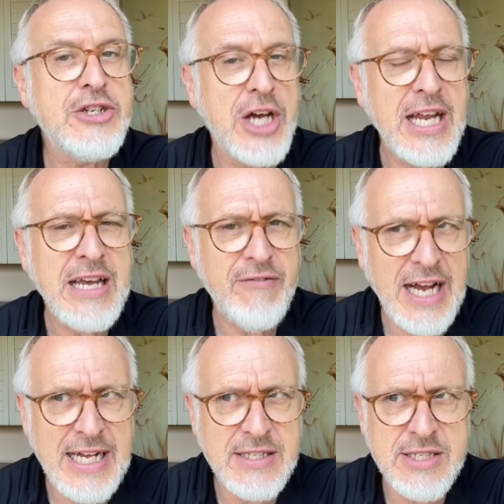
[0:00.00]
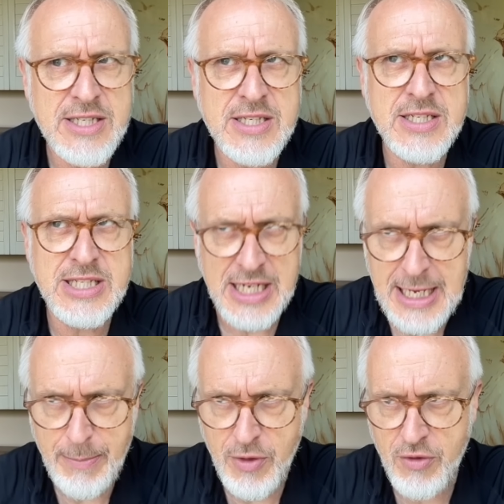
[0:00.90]
J.D. Vance
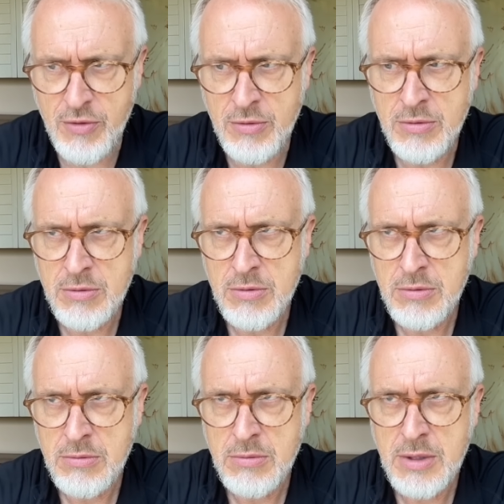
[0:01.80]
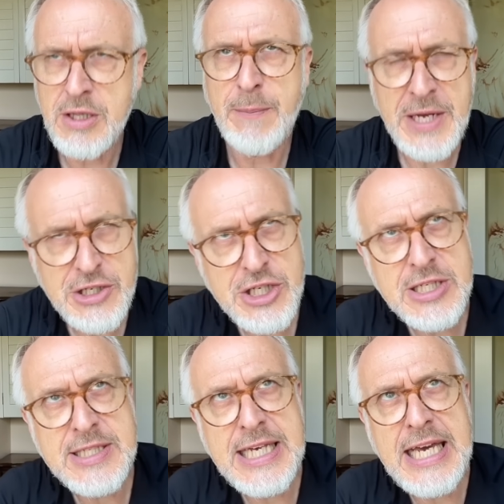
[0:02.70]
slips. In the
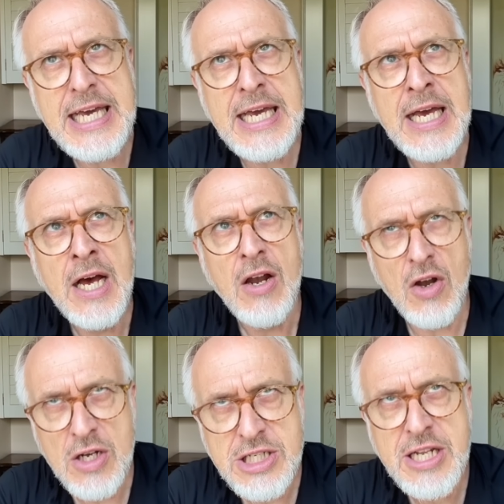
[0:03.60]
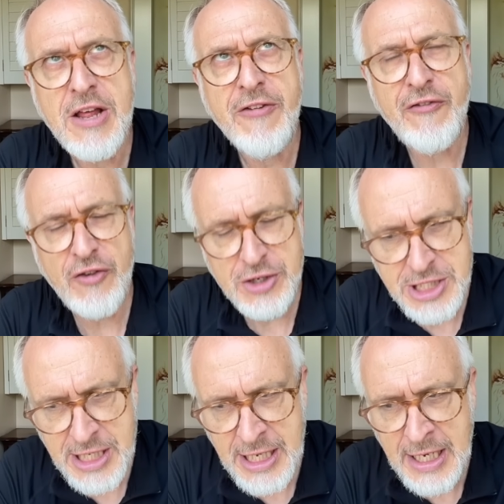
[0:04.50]
pictures, he lost his
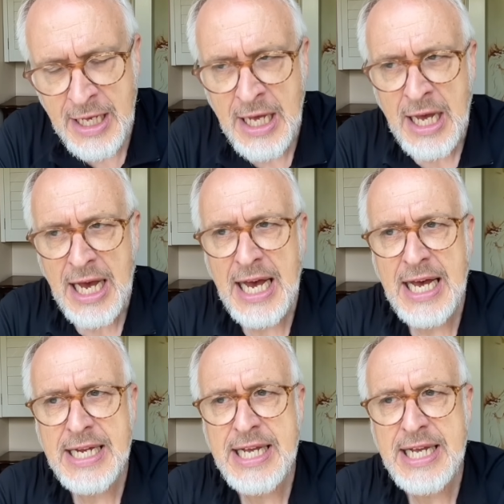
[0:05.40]
footing and